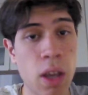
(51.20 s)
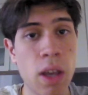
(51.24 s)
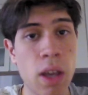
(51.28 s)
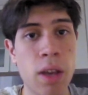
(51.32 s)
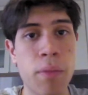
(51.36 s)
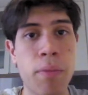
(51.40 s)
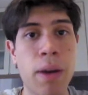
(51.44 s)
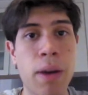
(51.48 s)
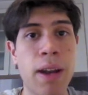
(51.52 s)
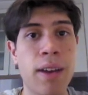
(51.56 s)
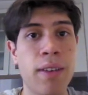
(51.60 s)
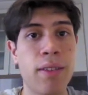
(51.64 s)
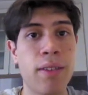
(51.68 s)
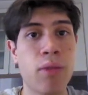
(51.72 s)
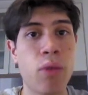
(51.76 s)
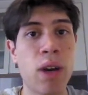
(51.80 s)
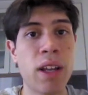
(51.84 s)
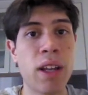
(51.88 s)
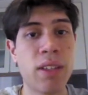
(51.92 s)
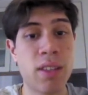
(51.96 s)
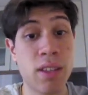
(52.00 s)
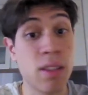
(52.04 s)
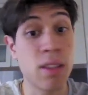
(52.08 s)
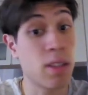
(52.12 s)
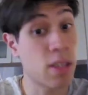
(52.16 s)
by
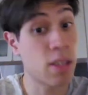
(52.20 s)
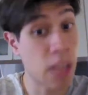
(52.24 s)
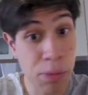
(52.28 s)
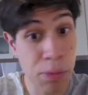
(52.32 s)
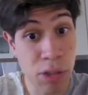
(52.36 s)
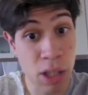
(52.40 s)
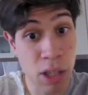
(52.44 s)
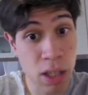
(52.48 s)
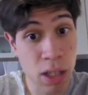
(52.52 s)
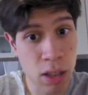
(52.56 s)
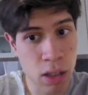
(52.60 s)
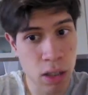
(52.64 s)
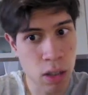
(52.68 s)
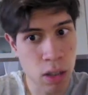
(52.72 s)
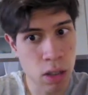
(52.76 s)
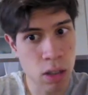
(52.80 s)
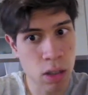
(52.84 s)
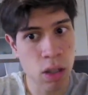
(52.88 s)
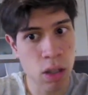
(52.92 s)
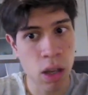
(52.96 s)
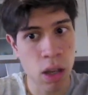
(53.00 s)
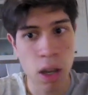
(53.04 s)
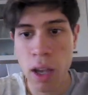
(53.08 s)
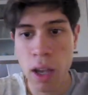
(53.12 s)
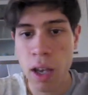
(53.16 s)
writing
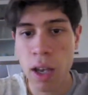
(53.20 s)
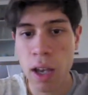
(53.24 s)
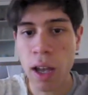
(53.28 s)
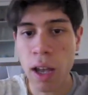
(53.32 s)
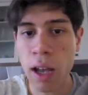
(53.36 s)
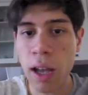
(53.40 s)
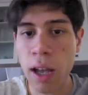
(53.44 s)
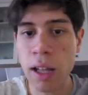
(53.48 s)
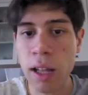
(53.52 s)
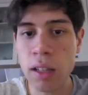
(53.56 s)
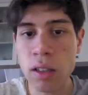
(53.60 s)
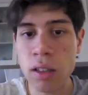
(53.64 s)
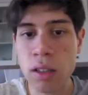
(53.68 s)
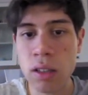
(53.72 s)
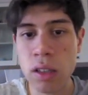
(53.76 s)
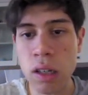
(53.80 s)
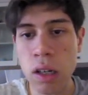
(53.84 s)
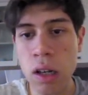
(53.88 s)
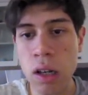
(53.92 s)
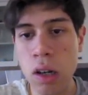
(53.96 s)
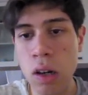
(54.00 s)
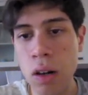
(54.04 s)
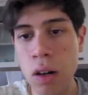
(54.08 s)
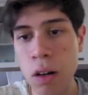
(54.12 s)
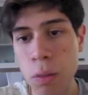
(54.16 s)
subtitles, and
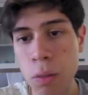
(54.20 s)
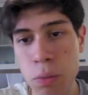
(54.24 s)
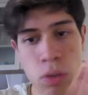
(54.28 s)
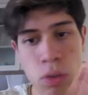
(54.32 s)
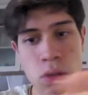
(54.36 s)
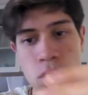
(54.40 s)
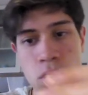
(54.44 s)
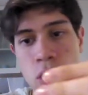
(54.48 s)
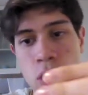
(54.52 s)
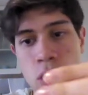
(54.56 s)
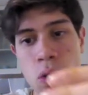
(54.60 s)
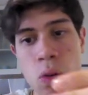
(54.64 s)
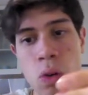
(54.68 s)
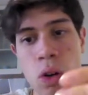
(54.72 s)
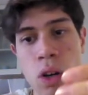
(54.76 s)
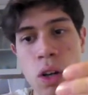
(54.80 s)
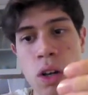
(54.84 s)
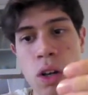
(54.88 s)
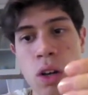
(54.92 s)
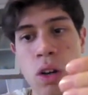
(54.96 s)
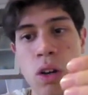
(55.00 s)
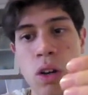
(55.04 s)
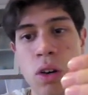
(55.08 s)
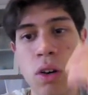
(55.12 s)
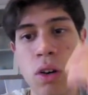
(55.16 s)
also
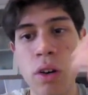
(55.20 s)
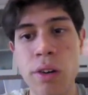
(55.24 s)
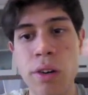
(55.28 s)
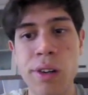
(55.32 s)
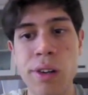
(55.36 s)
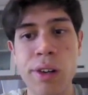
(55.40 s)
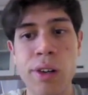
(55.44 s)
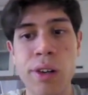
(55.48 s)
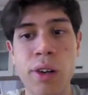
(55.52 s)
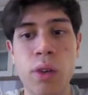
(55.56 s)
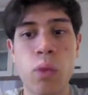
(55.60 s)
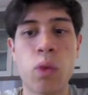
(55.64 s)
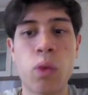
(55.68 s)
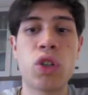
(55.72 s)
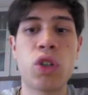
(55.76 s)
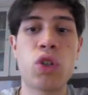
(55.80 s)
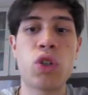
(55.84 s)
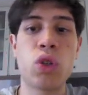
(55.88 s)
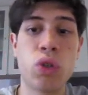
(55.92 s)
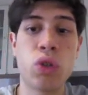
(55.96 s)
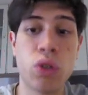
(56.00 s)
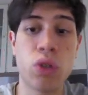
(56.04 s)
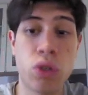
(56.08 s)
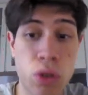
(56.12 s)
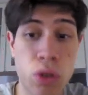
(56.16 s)
what you
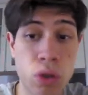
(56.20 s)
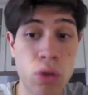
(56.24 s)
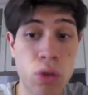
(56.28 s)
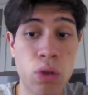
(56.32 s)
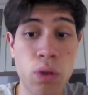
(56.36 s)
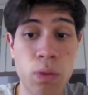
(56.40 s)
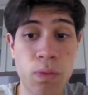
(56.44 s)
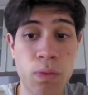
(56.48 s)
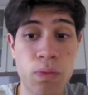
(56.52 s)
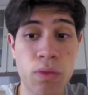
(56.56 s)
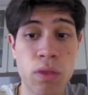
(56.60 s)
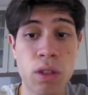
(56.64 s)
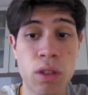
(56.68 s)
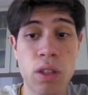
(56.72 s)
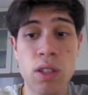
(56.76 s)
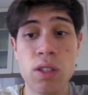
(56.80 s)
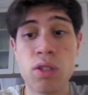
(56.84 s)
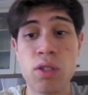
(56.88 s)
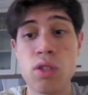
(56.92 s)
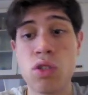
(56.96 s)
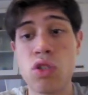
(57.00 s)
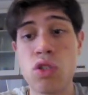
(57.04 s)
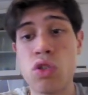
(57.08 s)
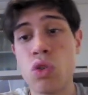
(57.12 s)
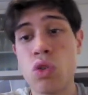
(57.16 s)
could do
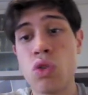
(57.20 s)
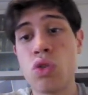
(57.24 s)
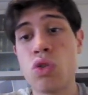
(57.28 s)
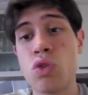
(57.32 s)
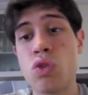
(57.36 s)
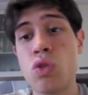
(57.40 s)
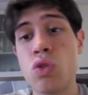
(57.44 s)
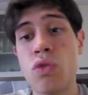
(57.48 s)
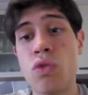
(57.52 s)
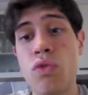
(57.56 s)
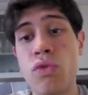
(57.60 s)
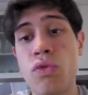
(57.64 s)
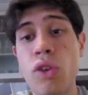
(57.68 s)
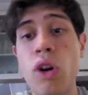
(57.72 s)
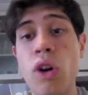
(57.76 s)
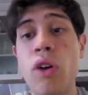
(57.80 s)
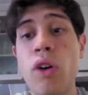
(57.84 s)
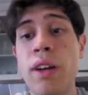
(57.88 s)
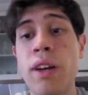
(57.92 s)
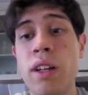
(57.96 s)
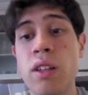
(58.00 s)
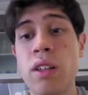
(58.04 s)
is you could do foreign